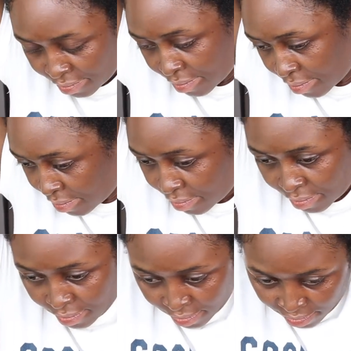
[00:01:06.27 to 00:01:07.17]
apply
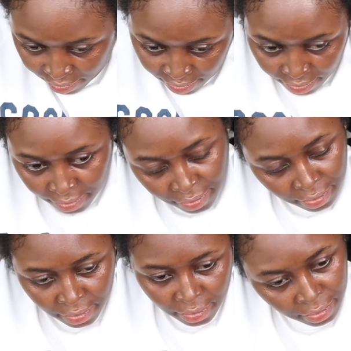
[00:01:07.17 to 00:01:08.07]
on today's
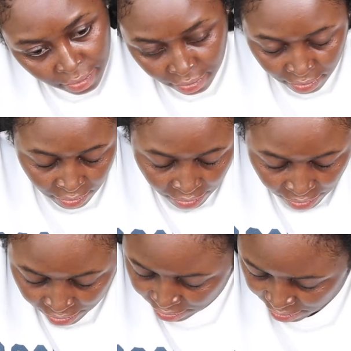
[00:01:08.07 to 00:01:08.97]
video,
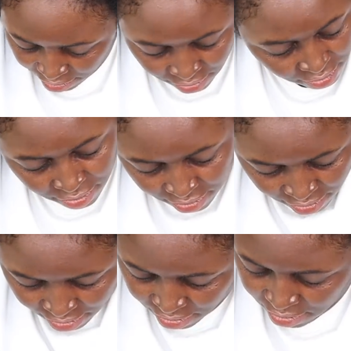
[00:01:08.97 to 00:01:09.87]
you are going
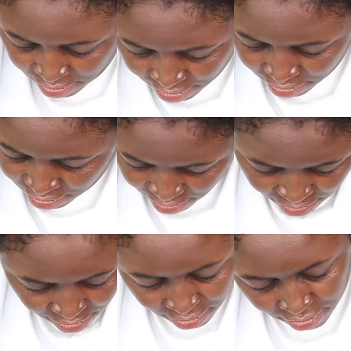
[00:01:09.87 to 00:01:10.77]
to grow back your
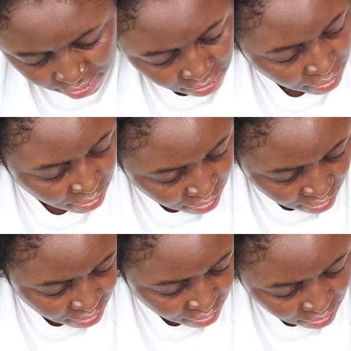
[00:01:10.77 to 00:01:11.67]
edges
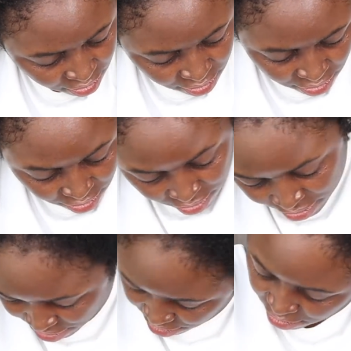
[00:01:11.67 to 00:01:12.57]
in
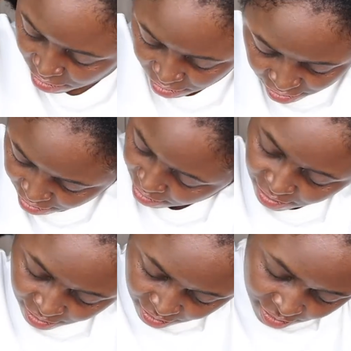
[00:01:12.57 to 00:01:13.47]
1 week
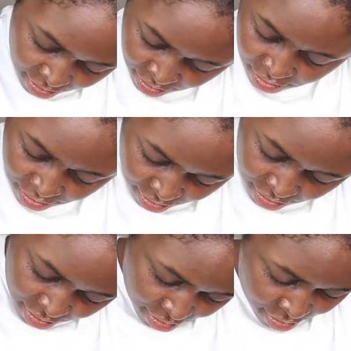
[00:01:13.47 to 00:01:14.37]
to 2 weeks.